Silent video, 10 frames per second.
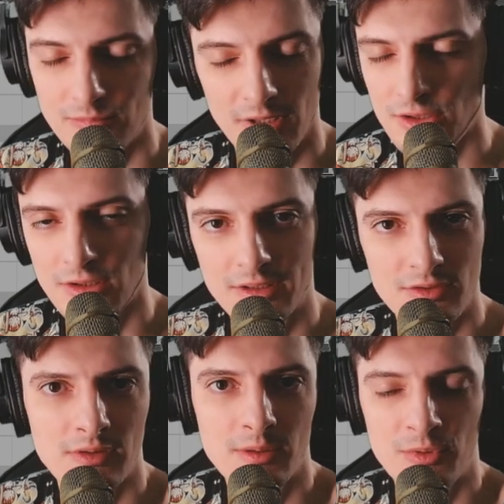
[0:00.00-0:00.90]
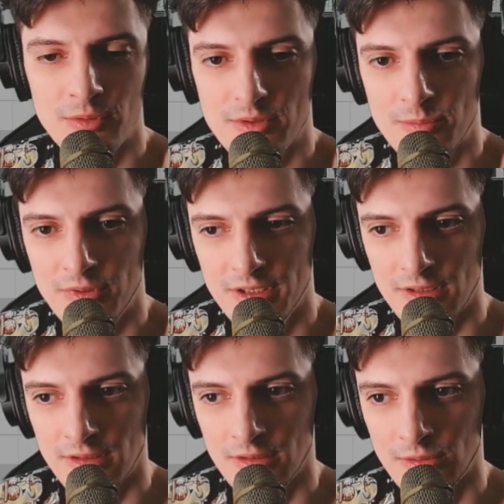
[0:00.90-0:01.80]
Actually, his lip roll is
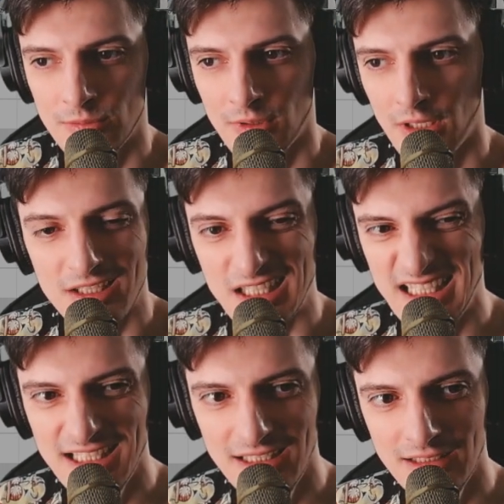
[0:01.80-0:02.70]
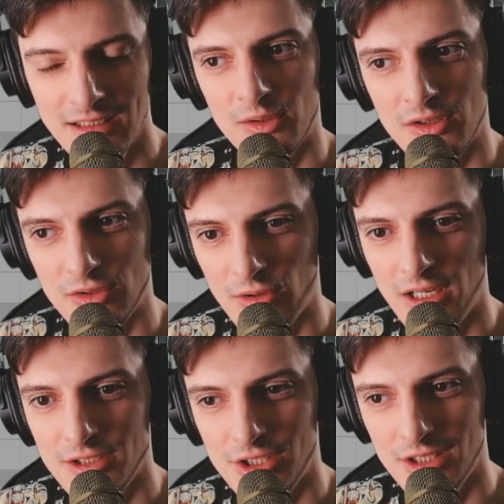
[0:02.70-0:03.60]
pretty, clean,
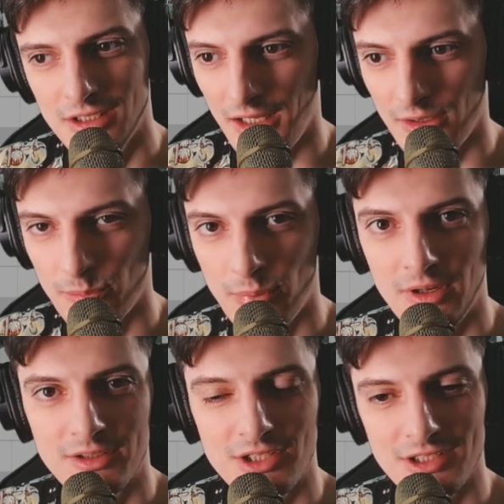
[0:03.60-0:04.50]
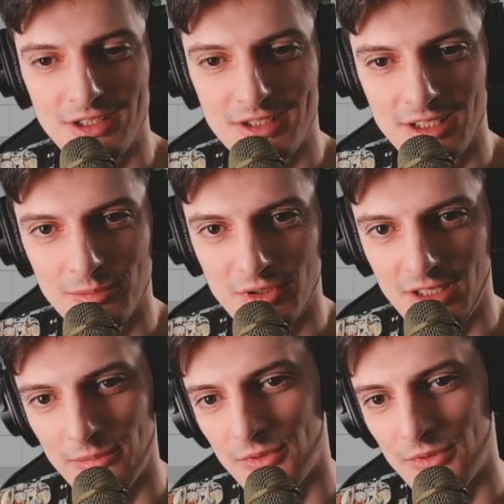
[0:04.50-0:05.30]
crunchy, and punchy at the same time.